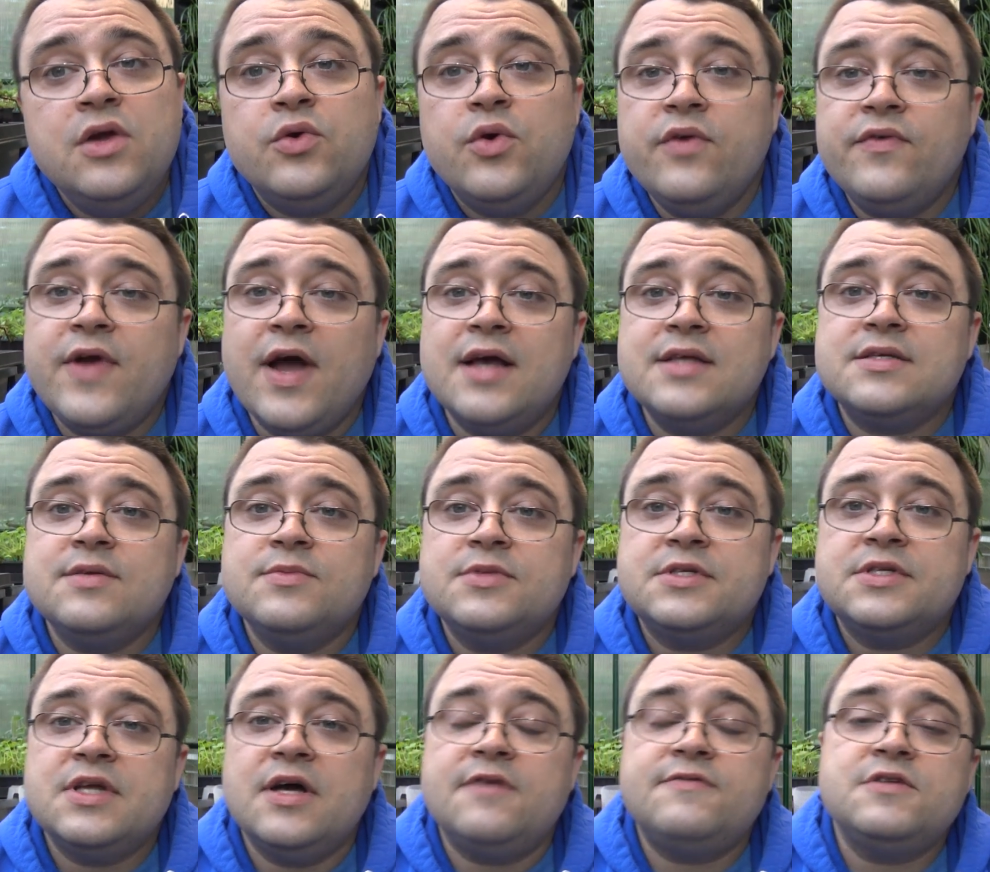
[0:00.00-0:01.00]
We've got some
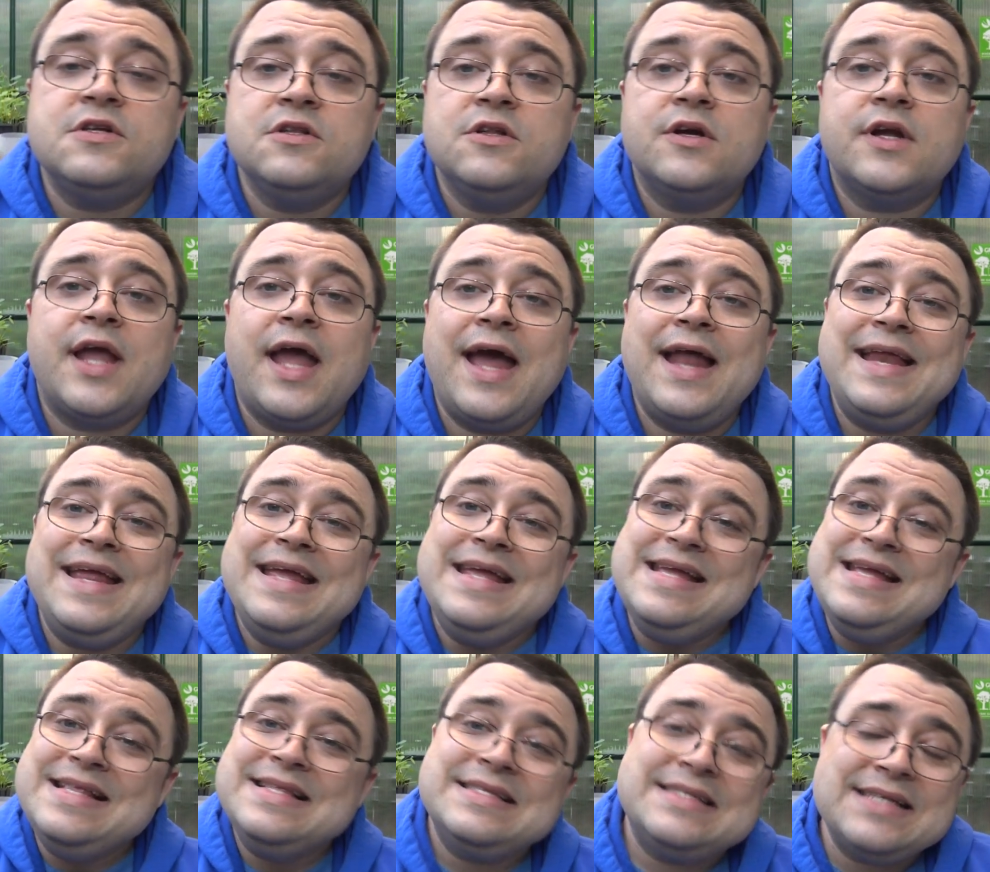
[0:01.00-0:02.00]
stuff to look at
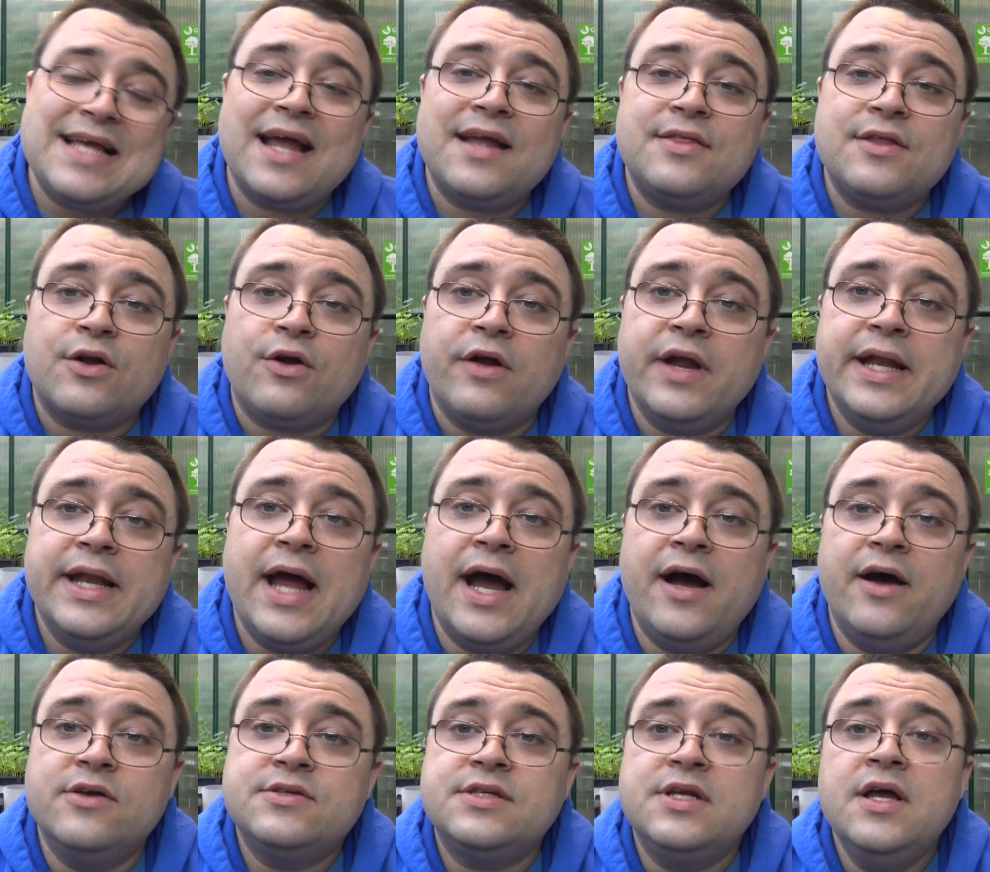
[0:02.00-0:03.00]
inside the
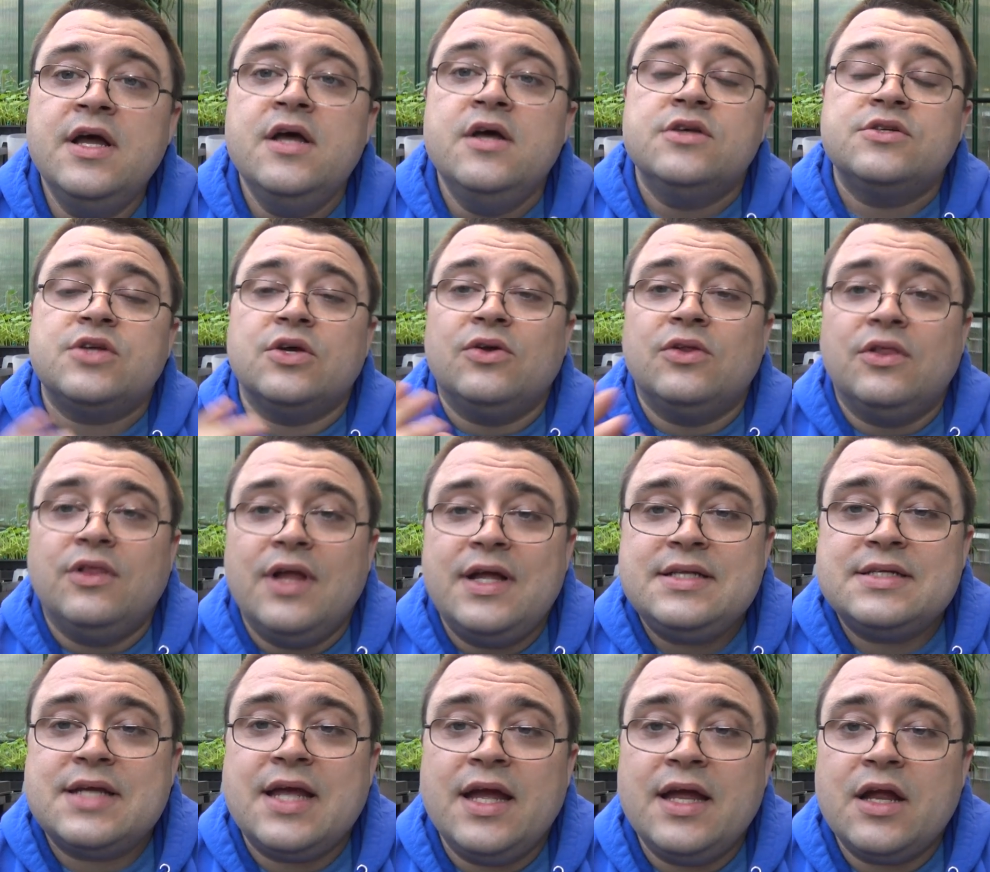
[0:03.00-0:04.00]
greenhouse. So
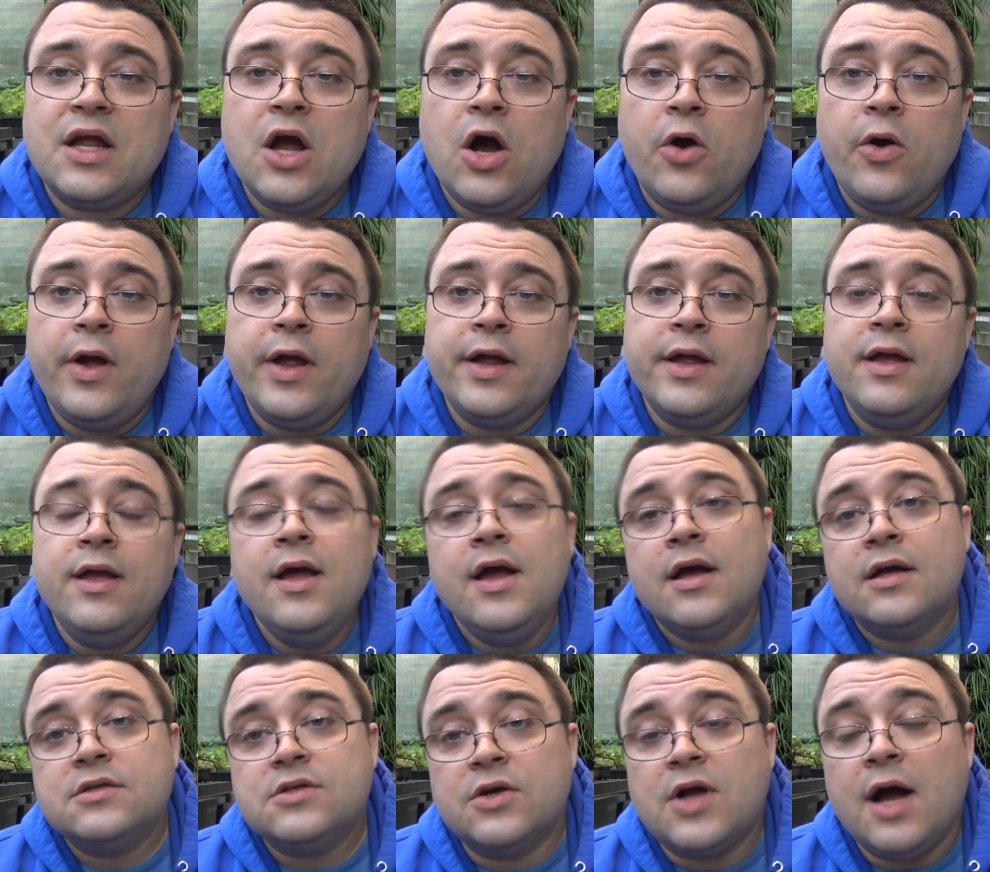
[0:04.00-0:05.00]
let's get going.
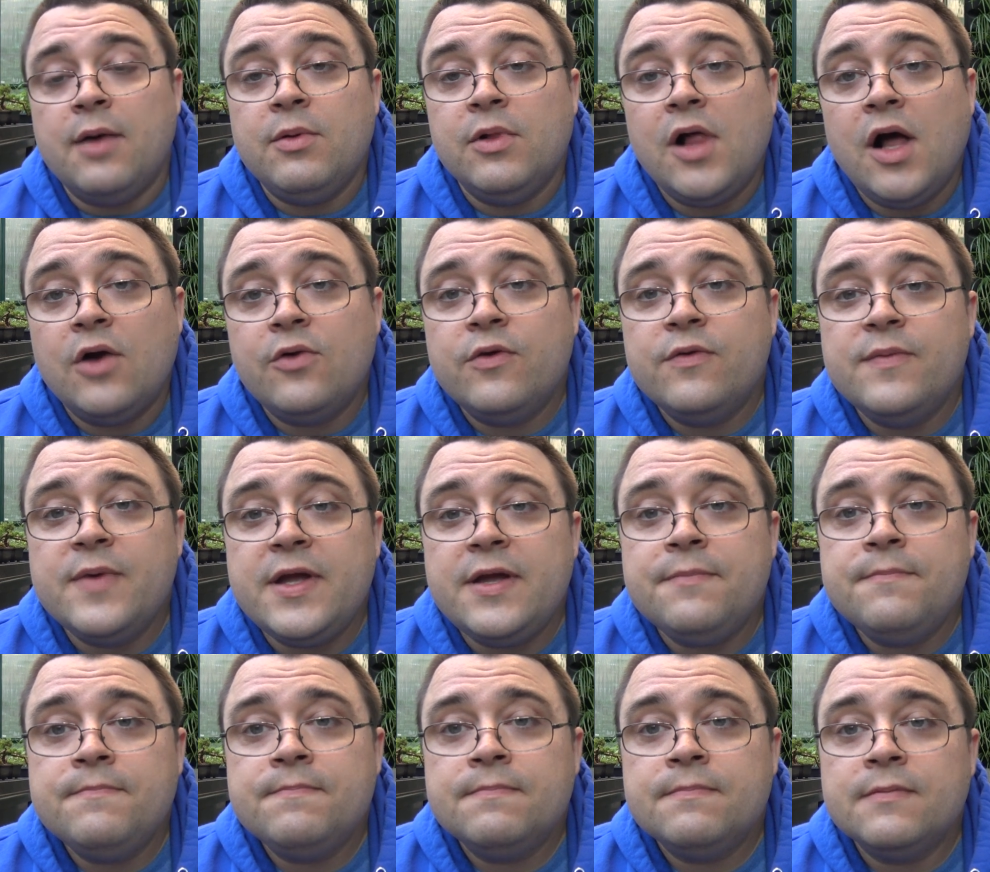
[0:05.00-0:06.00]
So come along with
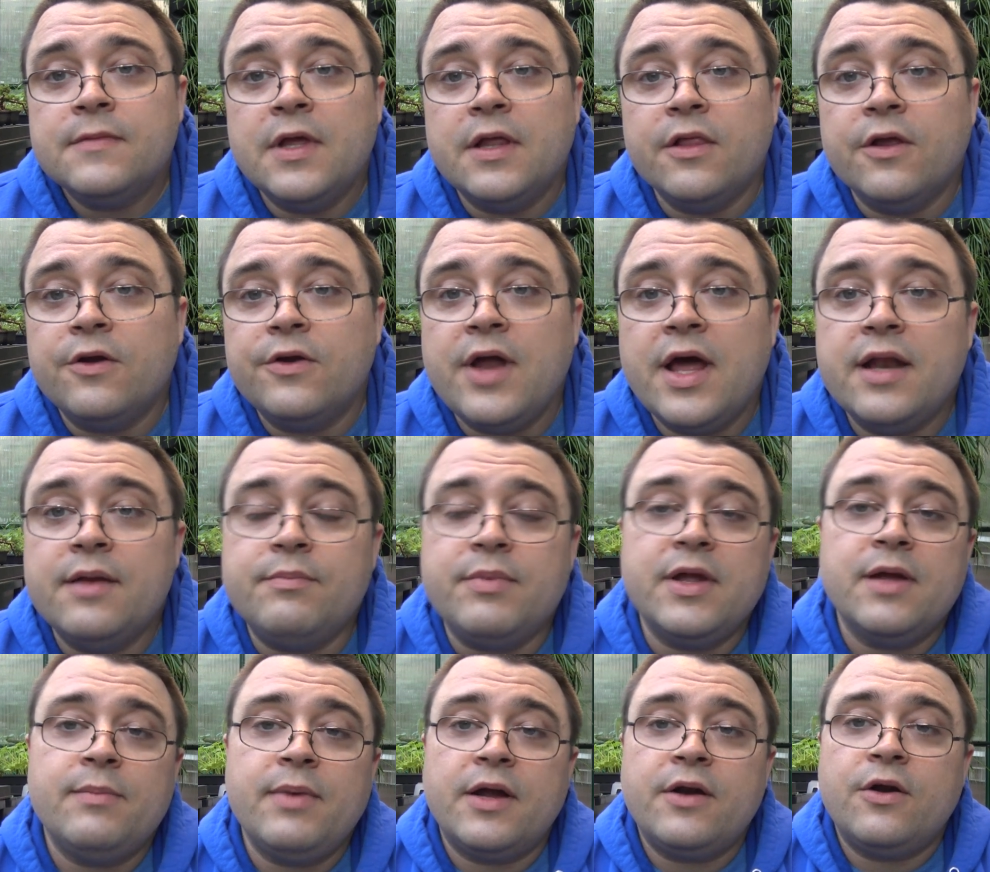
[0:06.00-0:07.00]
me and learn how to
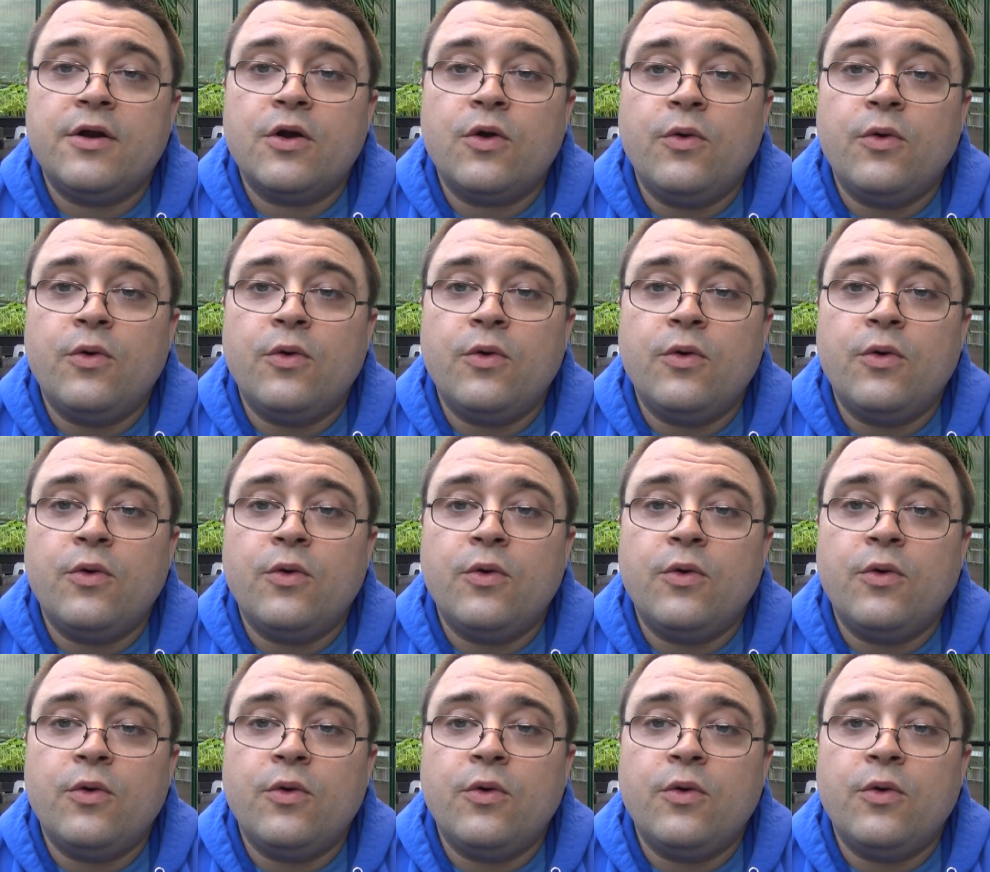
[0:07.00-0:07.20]
be a better